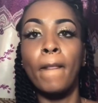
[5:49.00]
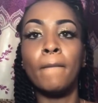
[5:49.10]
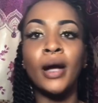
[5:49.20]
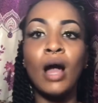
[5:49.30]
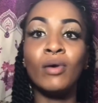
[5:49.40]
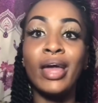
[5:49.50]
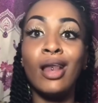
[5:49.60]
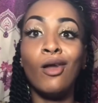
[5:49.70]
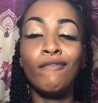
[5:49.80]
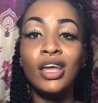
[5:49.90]
Because we get
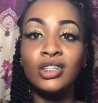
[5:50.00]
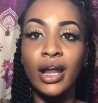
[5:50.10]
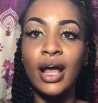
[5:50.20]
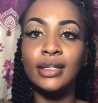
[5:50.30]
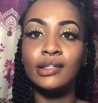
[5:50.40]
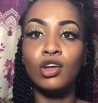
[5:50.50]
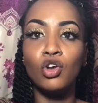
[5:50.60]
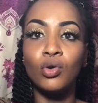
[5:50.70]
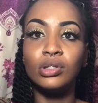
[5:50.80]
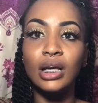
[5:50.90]
love each other and sitting
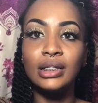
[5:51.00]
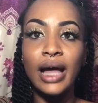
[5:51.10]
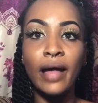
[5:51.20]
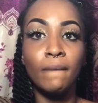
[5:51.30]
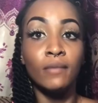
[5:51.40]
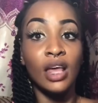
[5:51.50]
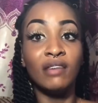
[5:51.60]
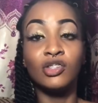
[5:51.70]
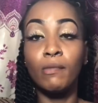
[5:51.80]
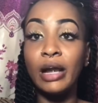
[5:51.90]
out. So it's like if
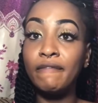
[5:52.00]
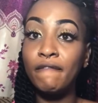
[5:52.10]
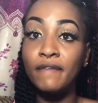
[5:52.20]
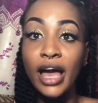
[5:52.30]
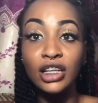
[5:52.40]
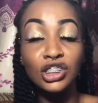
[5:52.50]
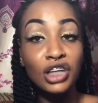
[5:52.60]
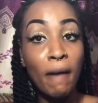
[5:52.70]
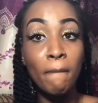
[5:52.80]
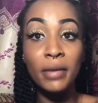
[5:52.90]
somebody for fight, she
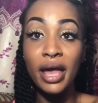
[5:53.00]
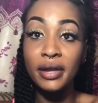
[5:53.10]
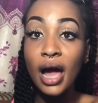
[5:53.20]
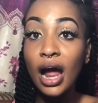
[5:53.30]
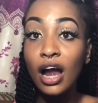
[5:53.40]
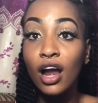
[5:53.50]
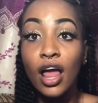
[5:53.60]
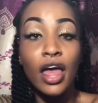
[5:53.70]
and me and her.